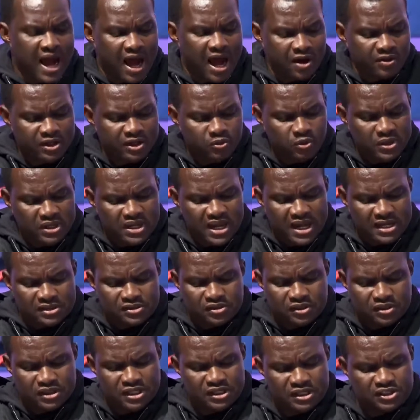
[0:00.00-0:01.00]
How did we
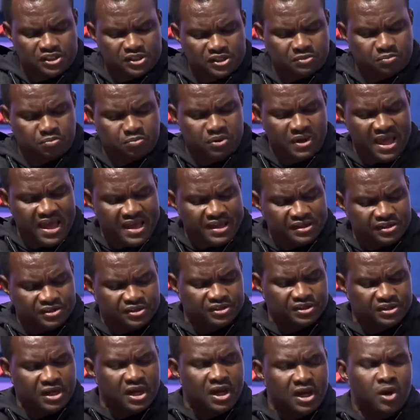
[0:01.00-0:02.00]
get to this
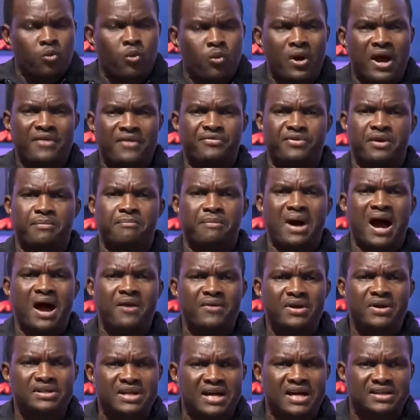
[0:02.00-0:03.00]
place where the
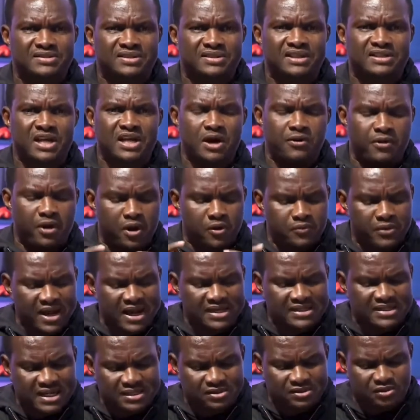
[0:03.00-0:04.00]
marriage has
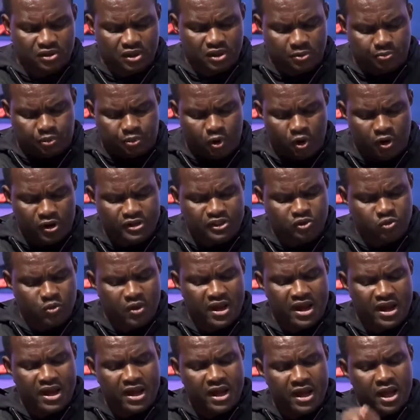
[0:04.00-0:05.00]
deteriorated to the point
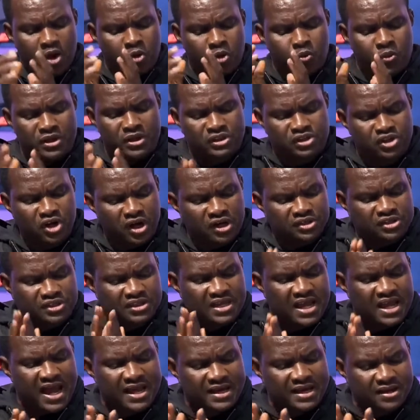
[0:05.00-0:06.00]
where we
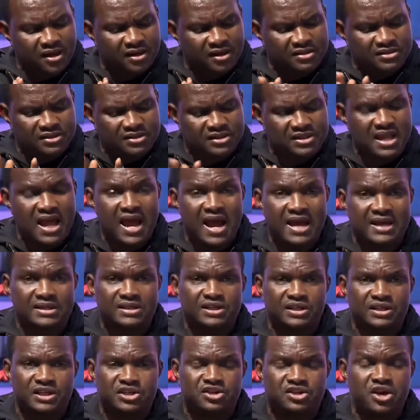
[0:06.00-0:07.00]
just cannot
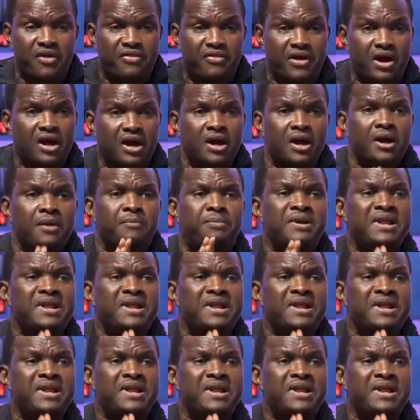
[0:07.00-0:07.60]
stand each other?